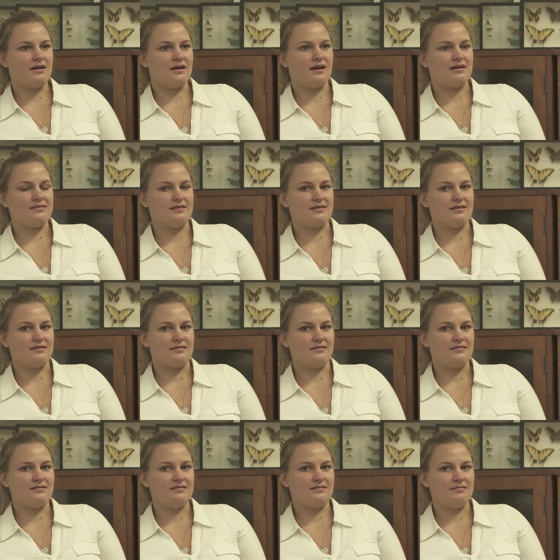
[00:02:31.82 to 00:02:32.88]
I think it
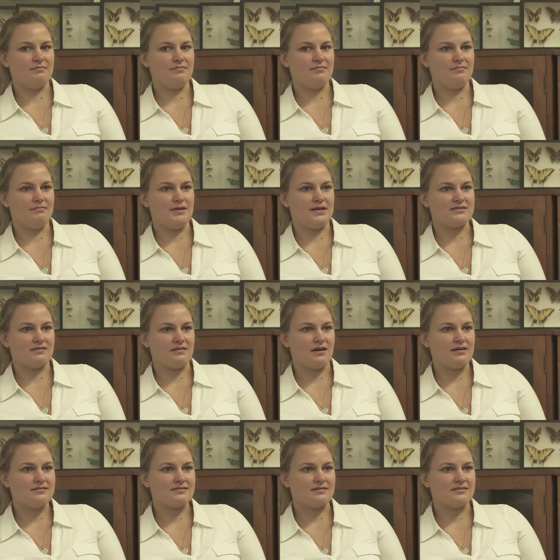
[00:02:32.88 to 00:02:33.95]
makes a lot
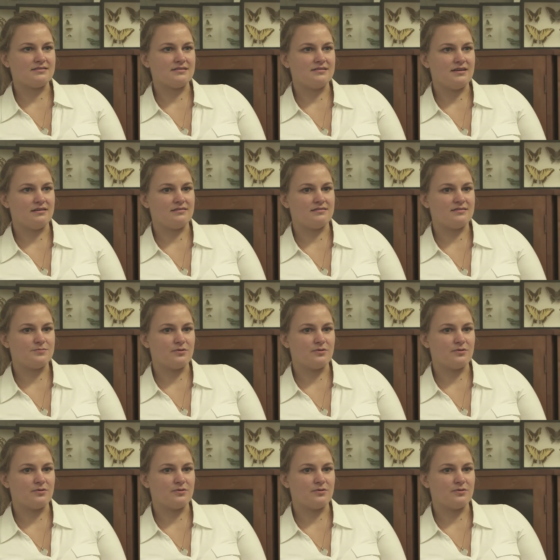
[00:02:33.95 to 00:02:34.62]
of sense to take this